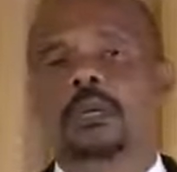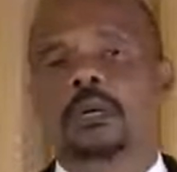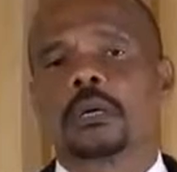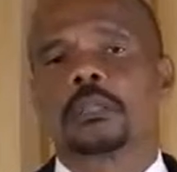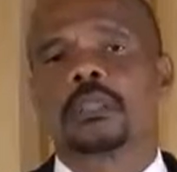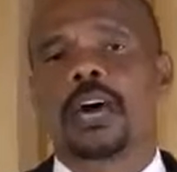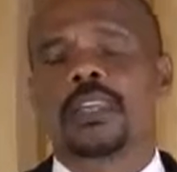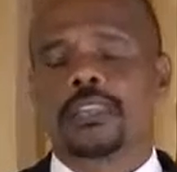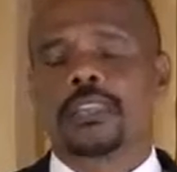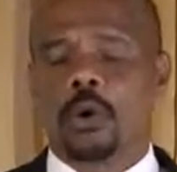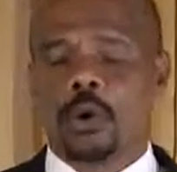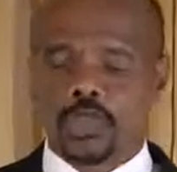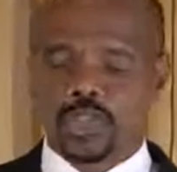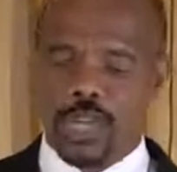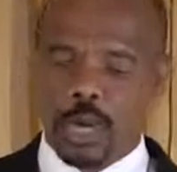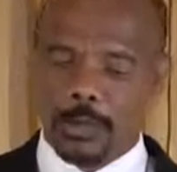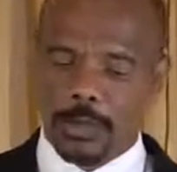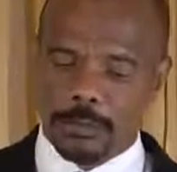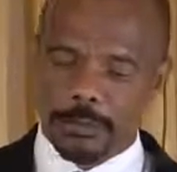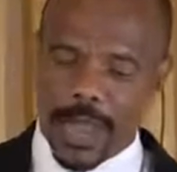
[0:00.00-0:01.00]
that they were
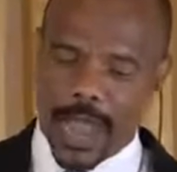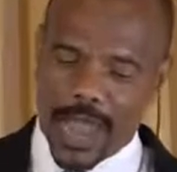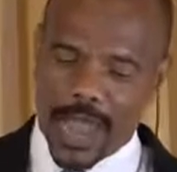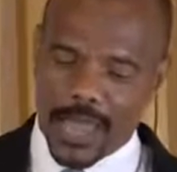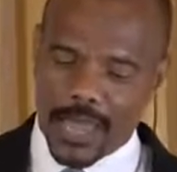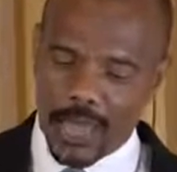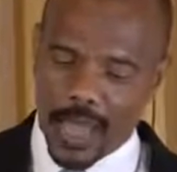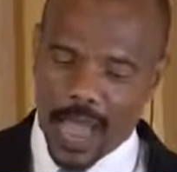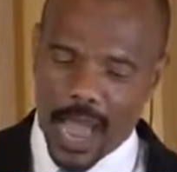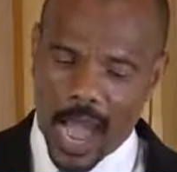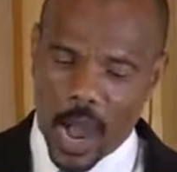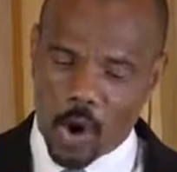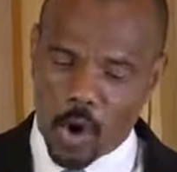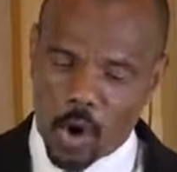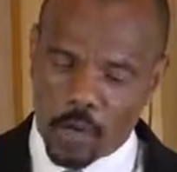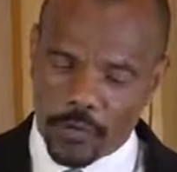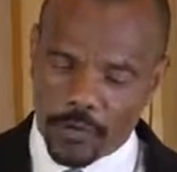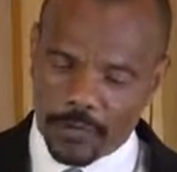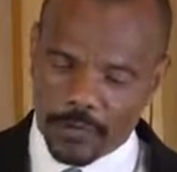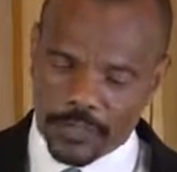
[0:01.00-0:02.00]
troubled by are
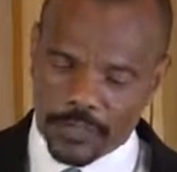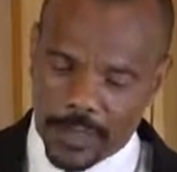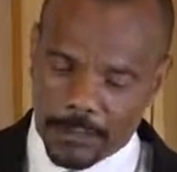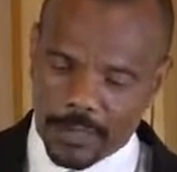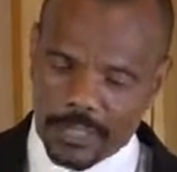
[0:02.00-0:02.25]
over for them.